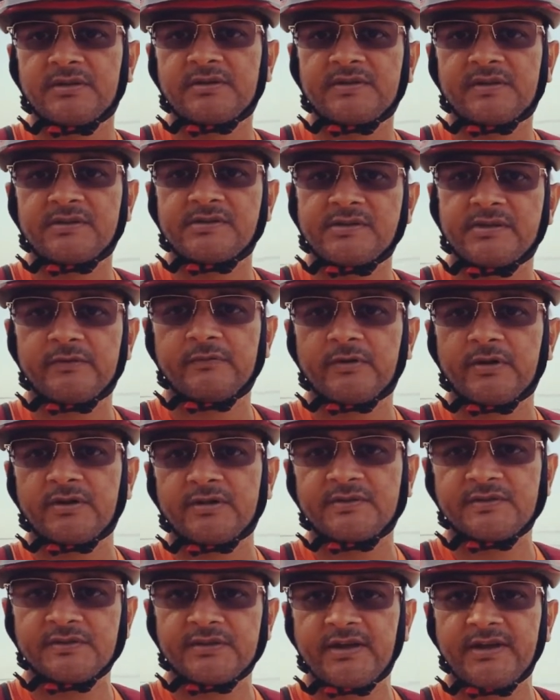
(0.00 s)
achievers,
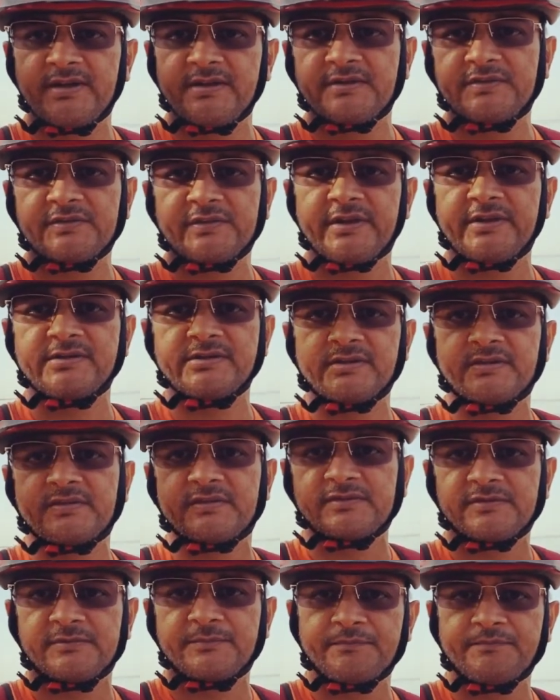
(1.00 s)
saints, sages,
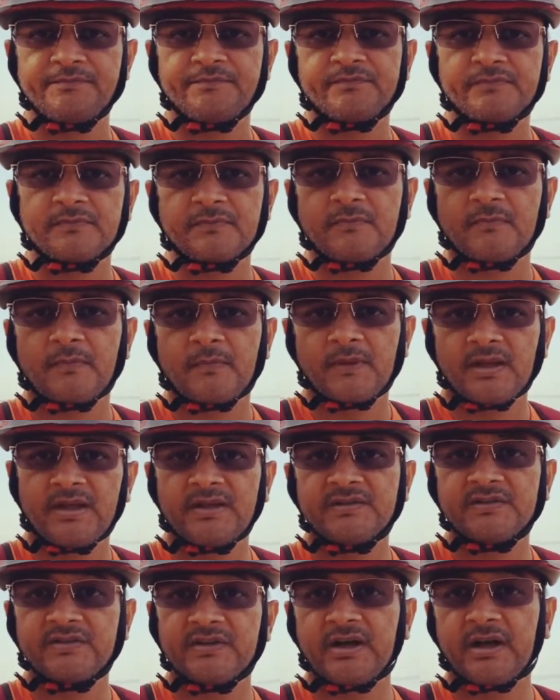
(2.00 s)
and
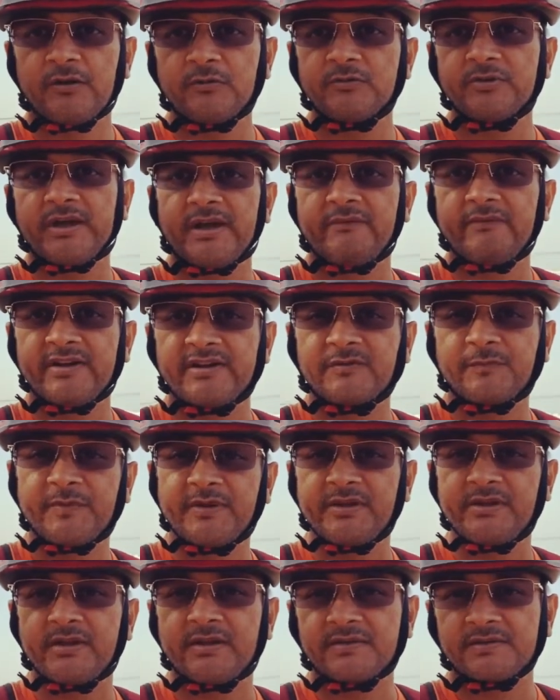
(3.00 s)
see how they have
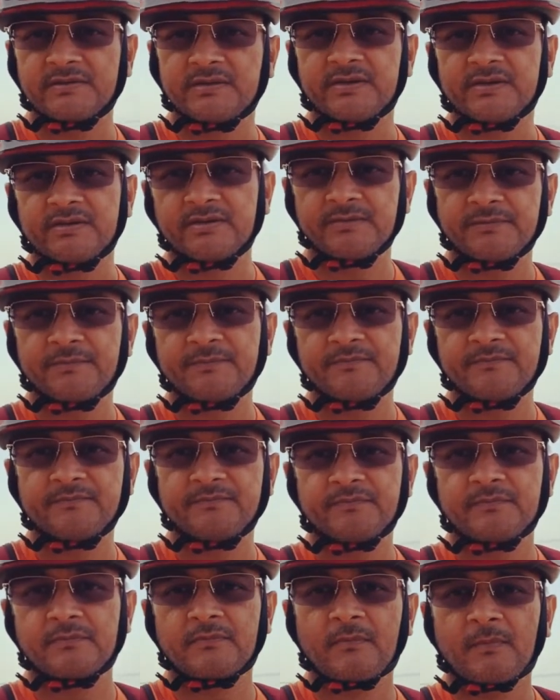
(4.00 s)
experienced it.
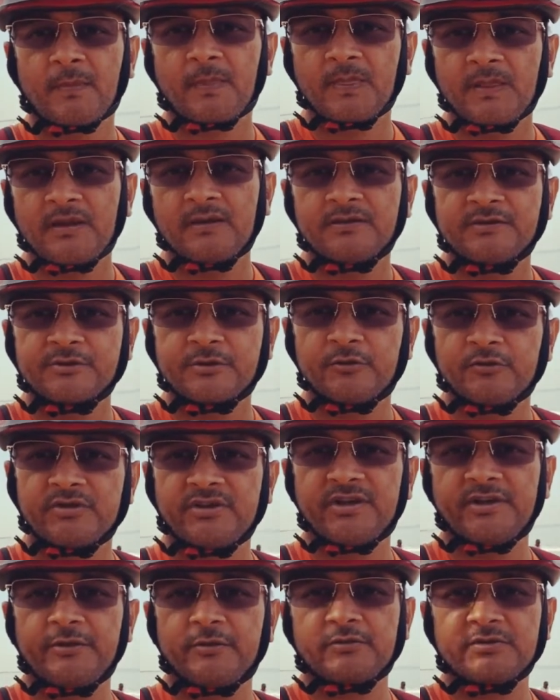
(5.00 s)
Shruti,
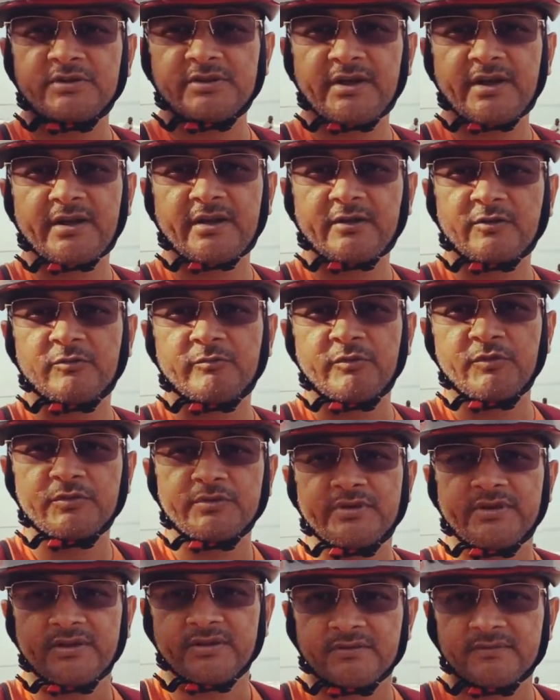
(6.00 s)
Yukti and
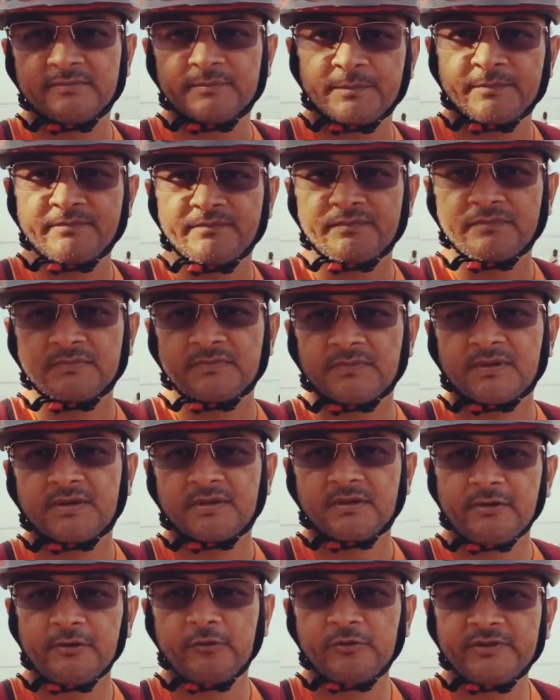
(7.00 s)
Anubhuti.
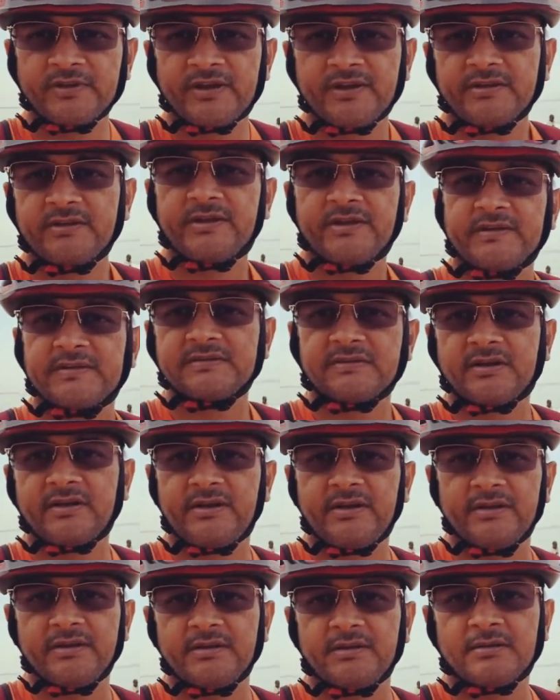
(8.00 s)
Using these
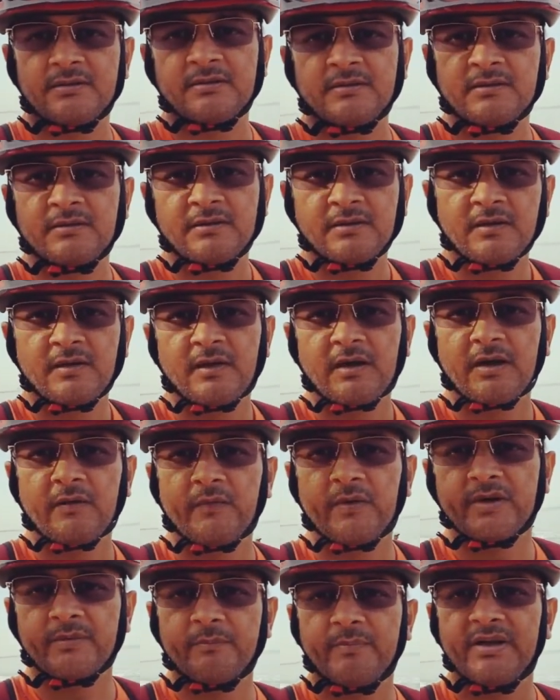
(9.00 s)
three,
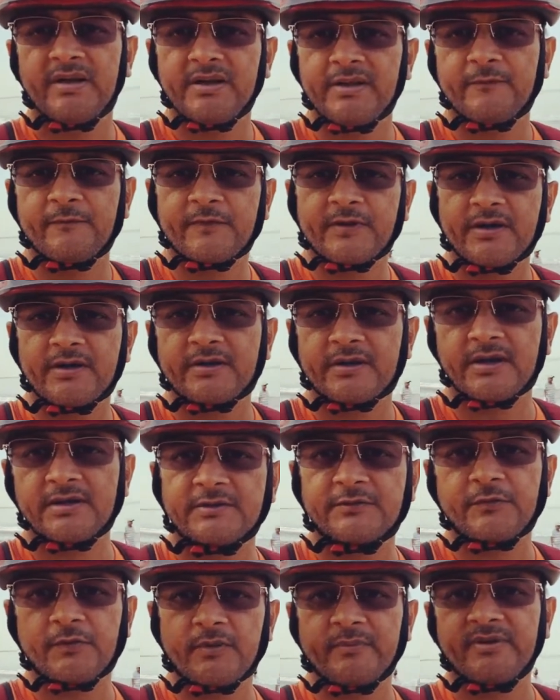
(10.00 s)
our belief can
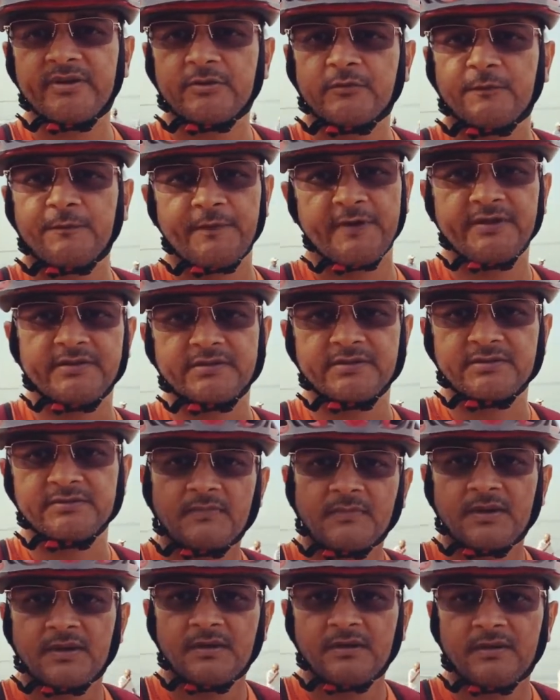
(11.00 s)
transform into faith.
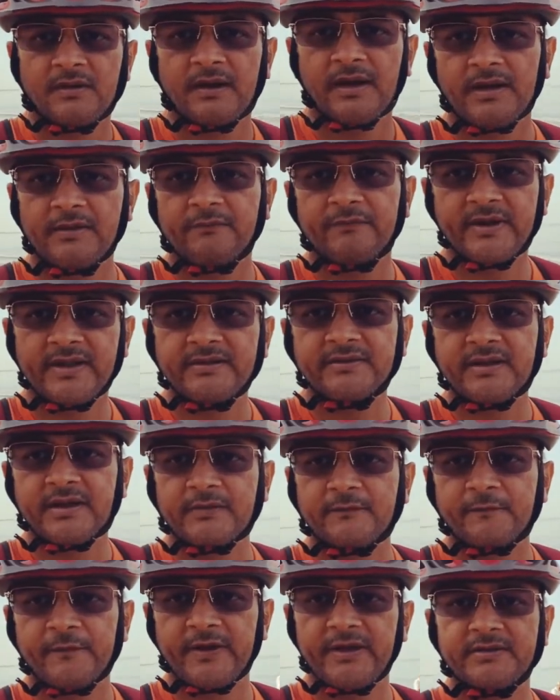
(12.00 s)
And when that
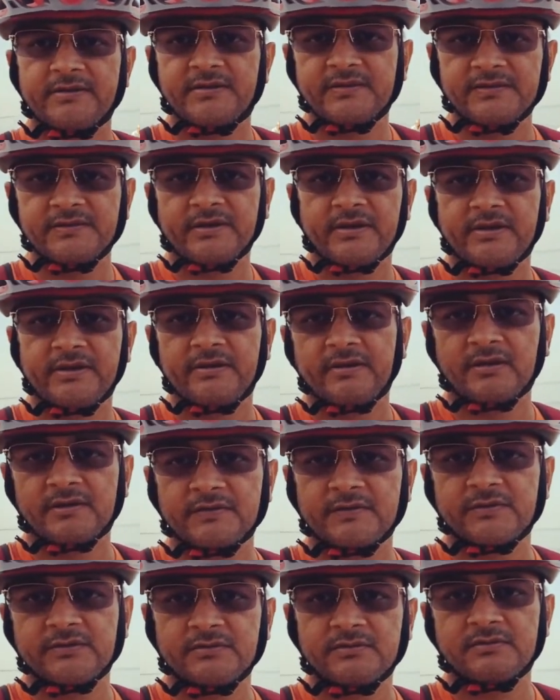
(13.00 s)
faith is there in
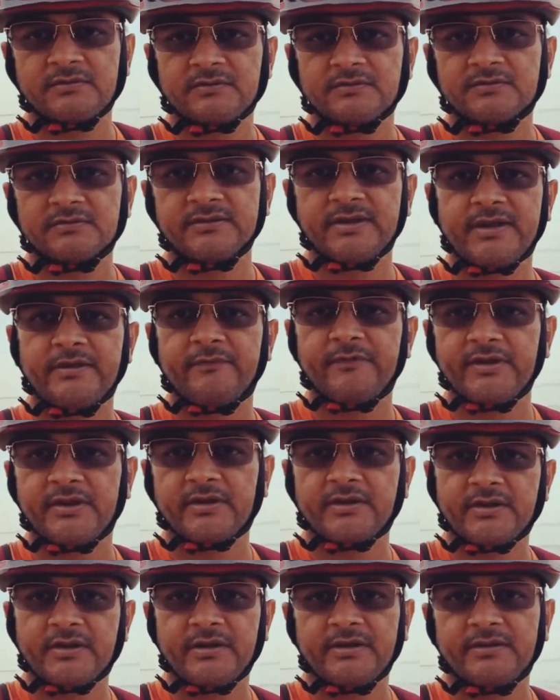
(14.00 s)
us, then we
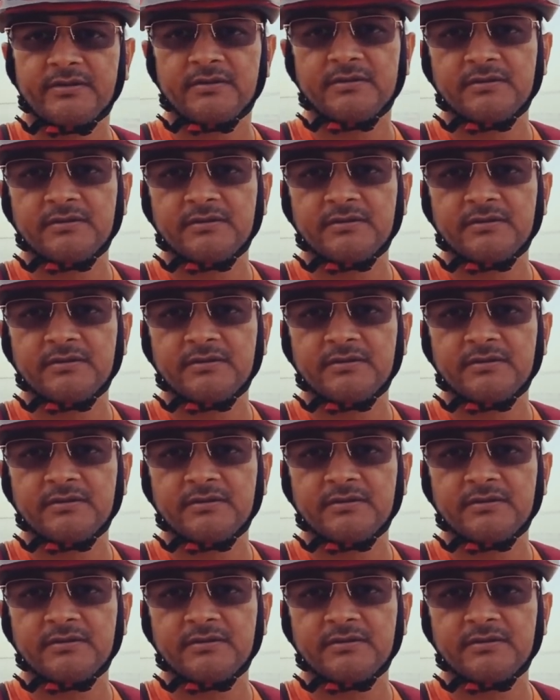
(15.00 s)
attain